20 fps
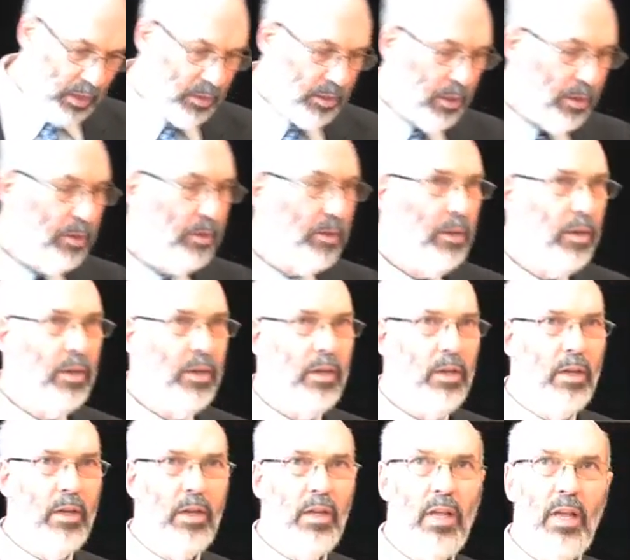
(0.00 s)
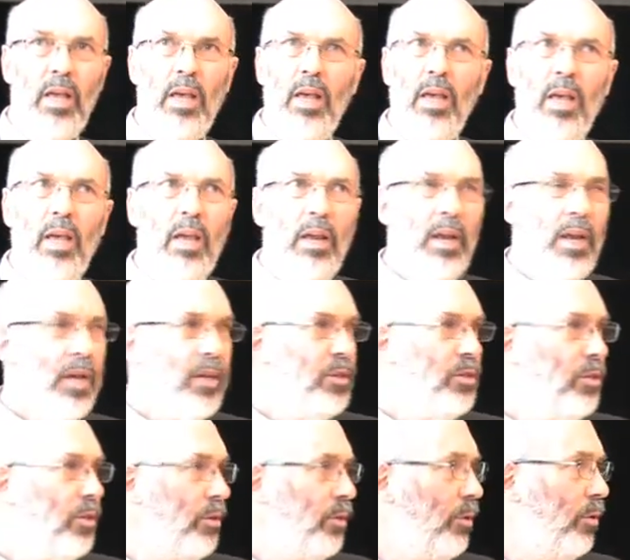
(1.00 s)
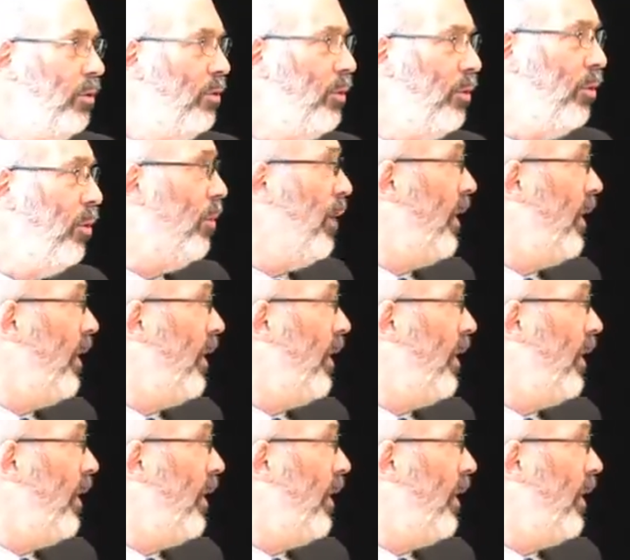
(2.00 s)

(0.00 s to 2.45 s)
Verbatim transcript: So now to talk